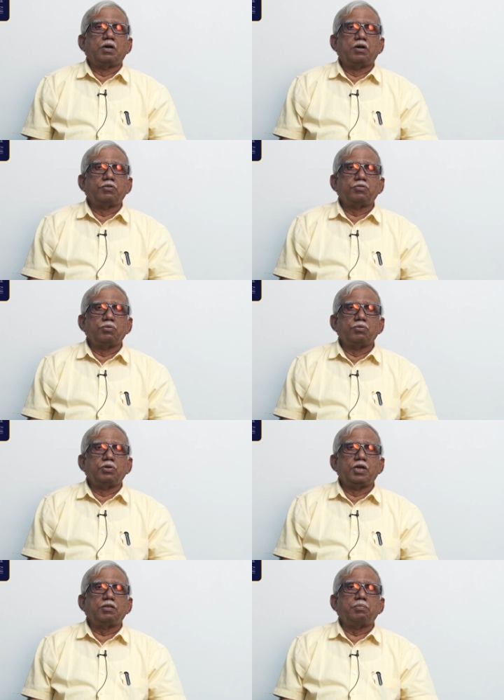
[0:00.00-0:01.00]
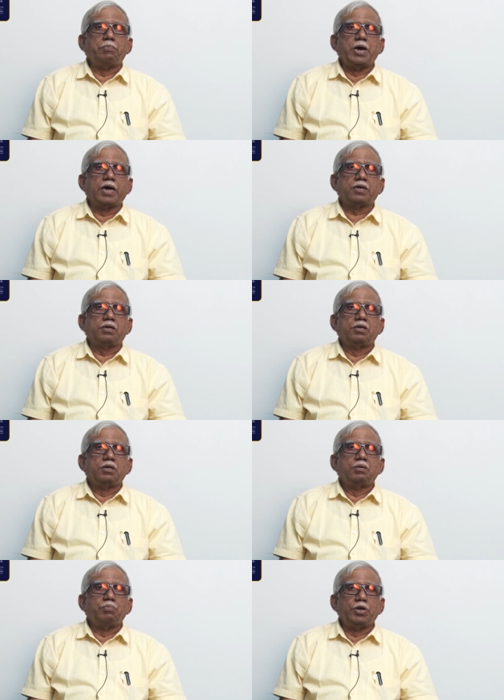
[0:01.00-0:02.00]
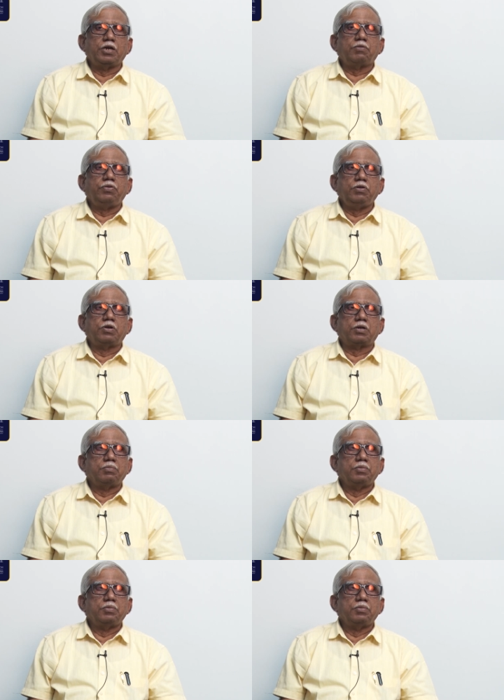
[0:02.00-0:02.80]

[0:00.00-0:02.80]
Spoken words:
also known as back break fever.